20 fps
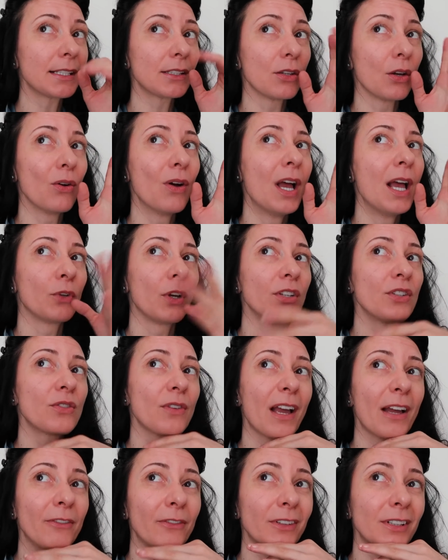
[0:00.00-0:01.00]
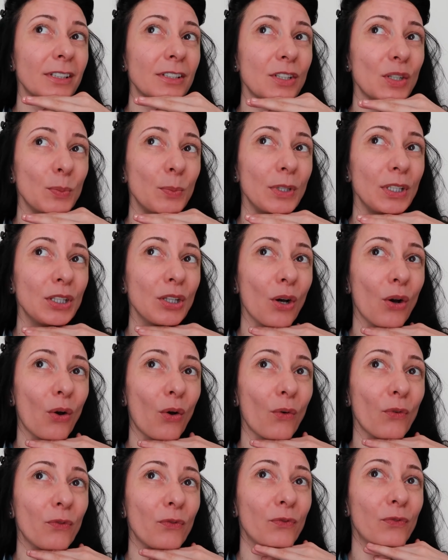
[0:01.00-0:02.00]
So I'm going to have a little bit
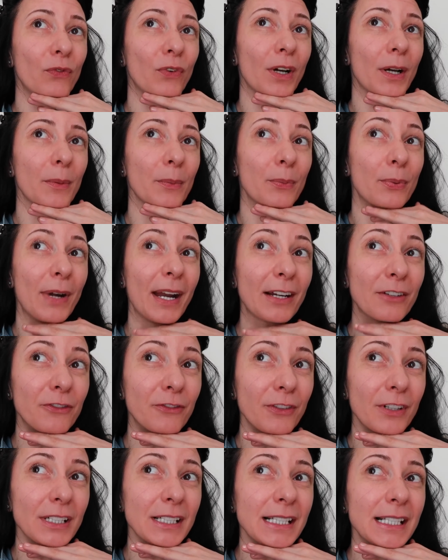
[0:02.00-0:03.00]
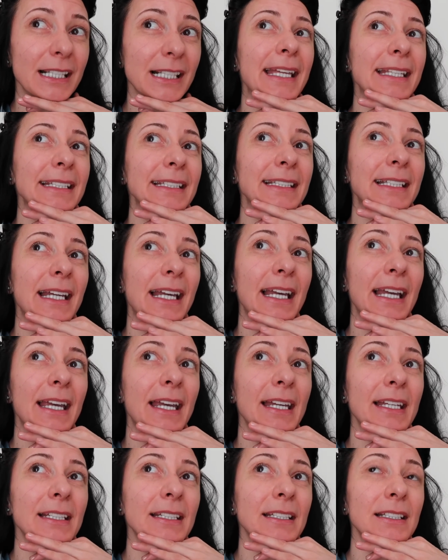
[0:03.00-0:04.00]
of breakfast and
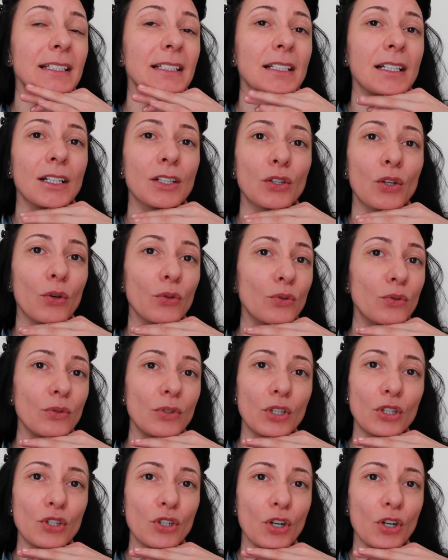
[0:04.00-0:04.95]
then go to the